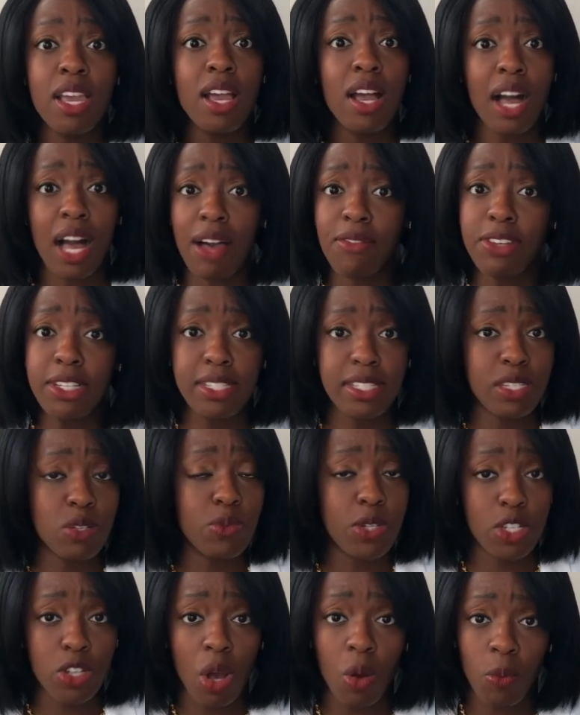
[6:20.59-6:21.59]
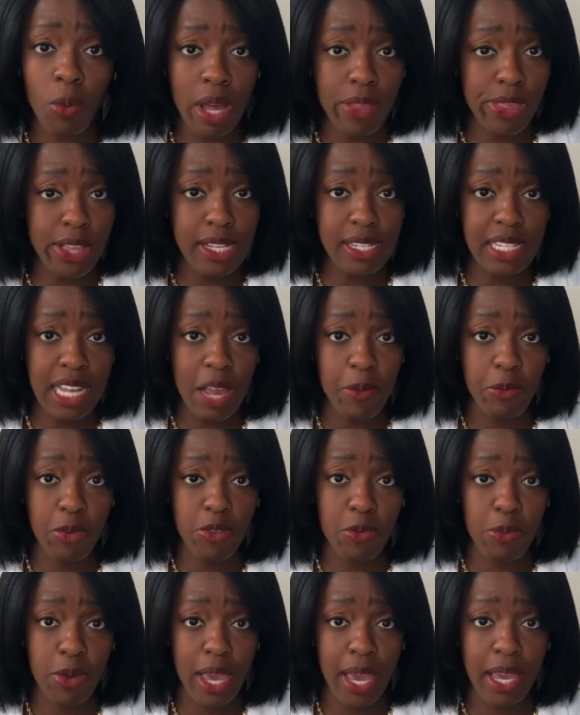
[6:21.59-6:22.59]
Obviously, we don't want this type
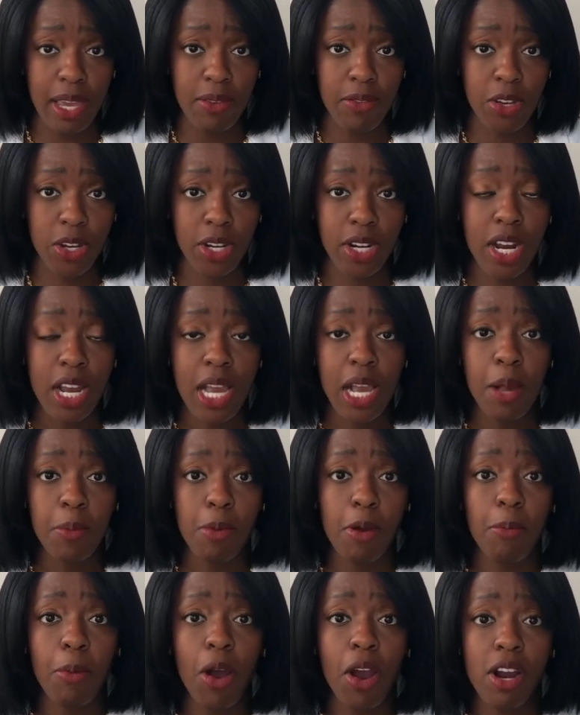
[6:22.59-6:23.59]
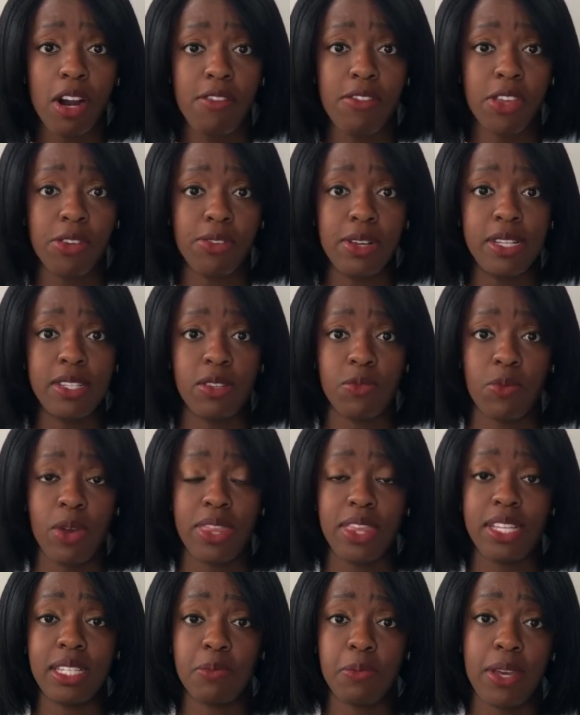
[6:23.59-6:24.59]
of behavior, but part of the reason why
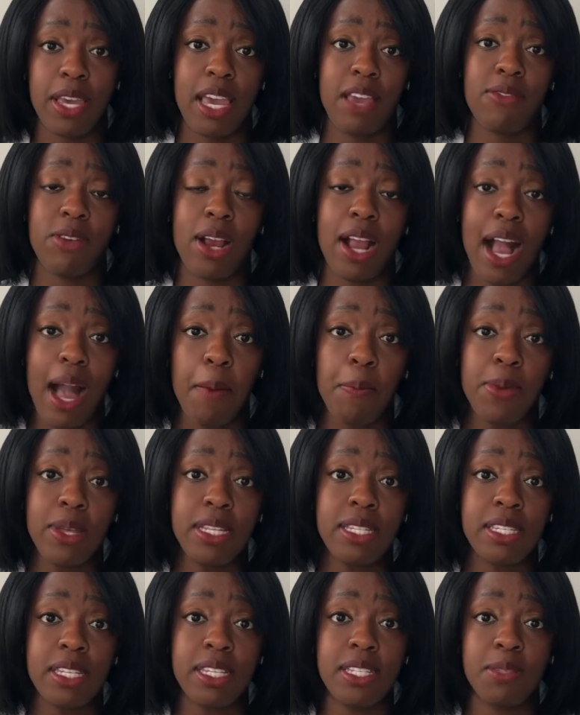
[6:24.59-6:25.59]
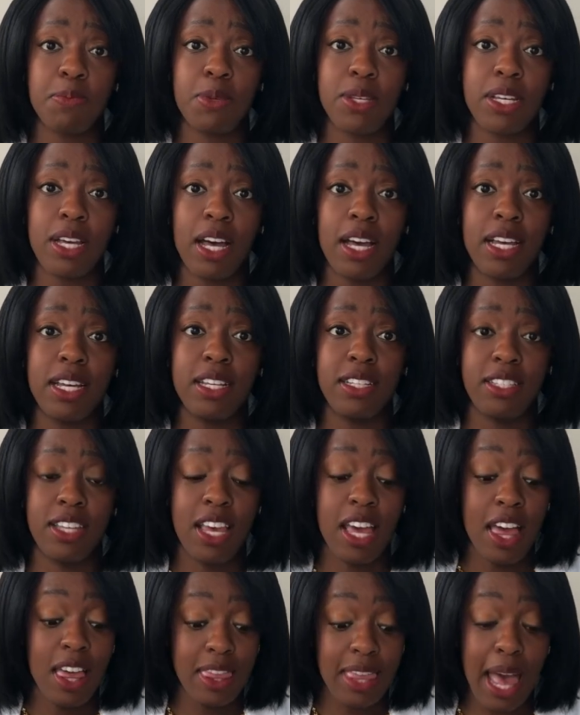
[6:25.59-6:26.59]
this behavior happens is because
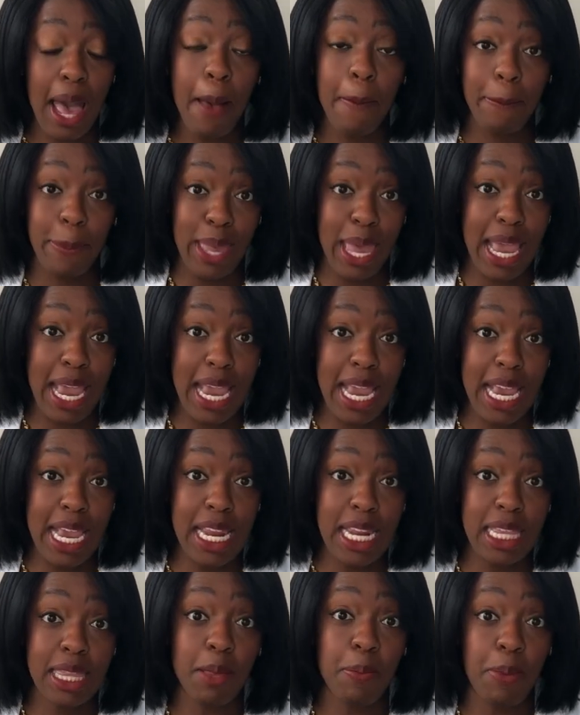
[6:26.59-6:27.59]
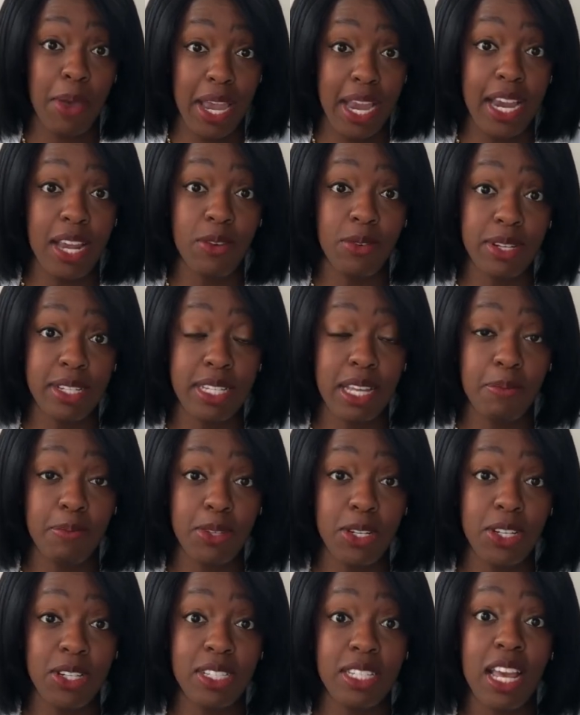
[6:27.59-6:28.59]
that pain, the pain
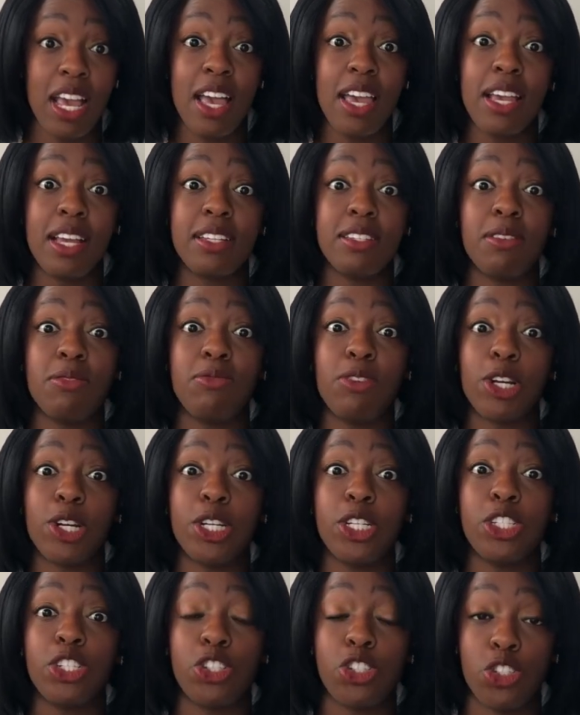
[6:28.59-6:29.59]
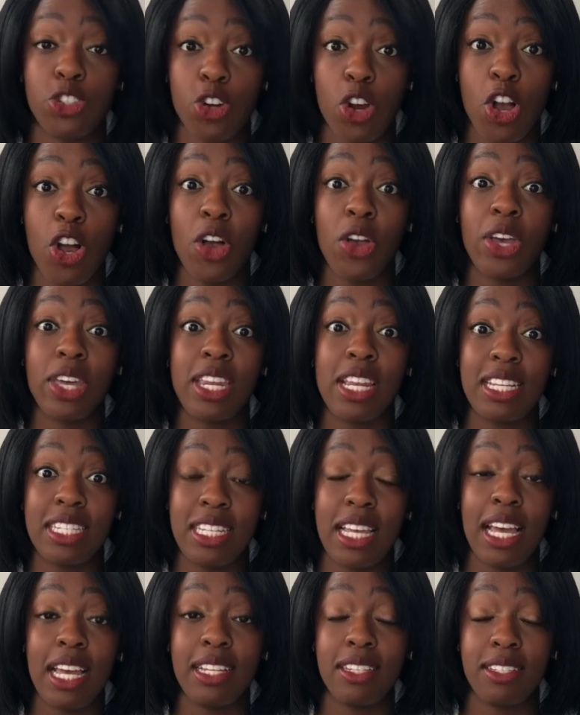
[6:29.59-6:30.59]
receptors, it's a very strong and
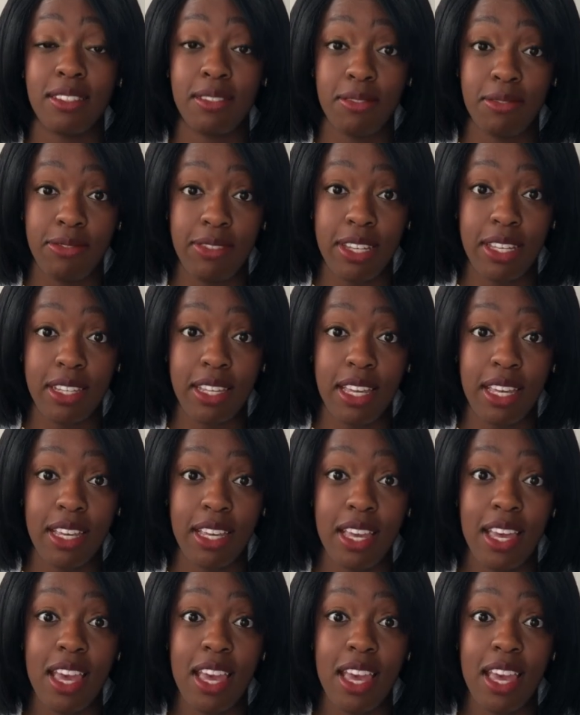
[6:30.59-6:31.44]
intense feeling.